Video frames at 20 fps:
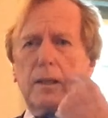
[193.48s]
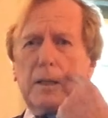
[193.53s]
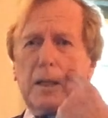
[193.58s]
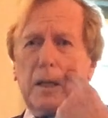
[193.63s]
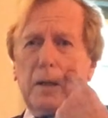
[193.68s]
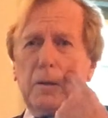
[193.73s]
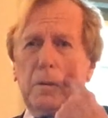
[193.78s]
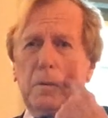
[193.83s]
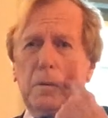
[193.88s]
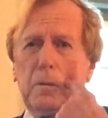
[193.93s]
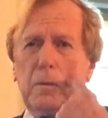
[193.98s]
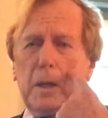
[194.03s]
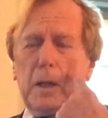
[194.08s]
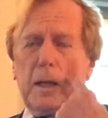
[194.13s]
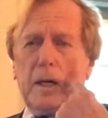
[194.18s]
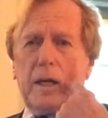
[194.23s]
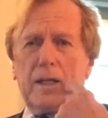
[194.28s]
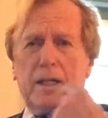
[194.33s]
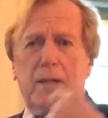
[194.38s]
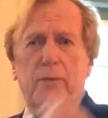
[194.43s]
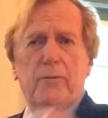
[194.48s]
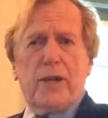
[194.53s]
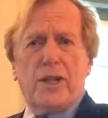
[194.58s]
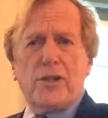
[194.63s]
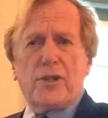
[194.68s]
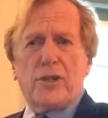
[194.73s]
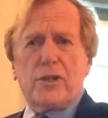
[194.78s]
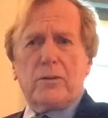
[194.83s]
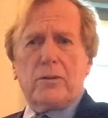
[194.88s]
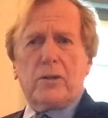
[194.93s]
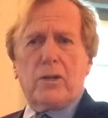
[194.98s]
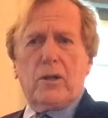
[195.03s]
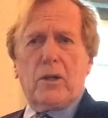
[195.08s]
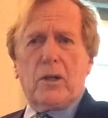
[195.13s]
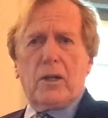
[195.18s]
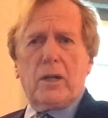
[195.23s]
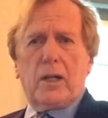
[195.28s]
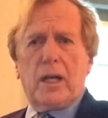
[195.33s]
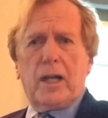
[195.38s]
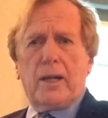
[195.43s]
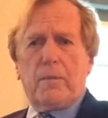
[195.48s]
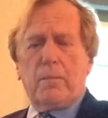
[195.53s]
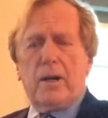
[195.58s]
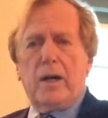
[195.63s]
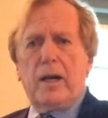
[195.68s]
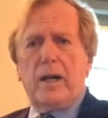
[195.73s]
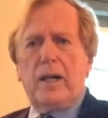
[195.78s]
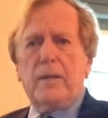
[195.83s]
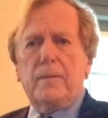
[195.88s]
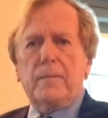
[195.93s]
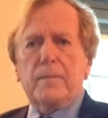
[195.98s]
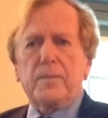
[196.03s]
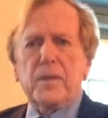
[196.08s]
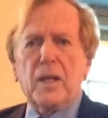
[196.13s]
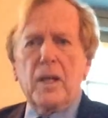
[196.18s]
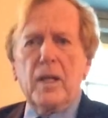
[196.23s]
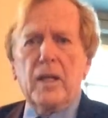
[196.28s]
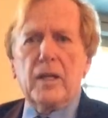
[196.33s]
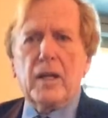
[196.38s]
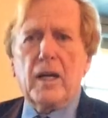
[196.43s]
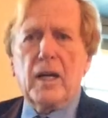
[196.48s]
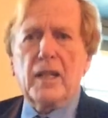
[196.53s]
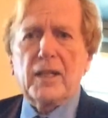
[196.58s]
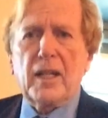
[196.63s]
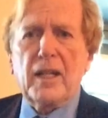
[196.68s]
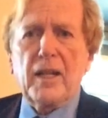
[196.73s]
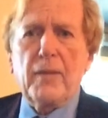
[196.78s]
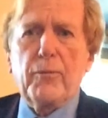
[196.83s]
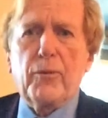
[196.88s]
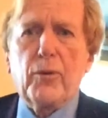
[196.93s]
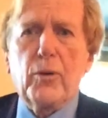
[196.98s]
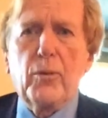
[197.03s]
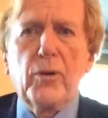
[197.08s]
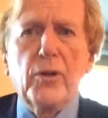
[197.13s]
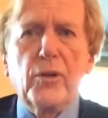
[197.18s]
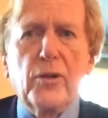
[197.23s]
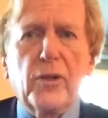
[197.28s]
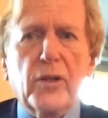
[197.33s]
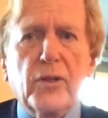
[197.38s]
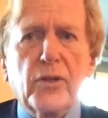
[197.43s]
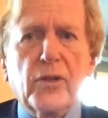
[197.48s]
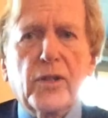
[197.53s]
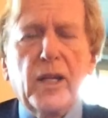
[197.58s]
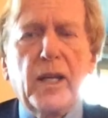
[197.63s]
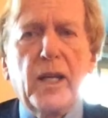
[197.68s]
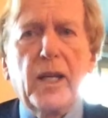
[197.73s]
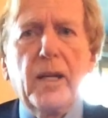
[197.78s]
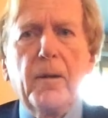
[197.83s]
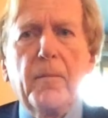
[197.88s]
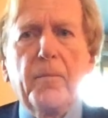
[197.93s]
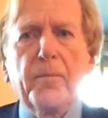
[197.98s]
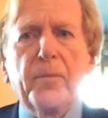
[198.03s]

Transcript: go conventional collar like mine. Now, as I lean forward, you can see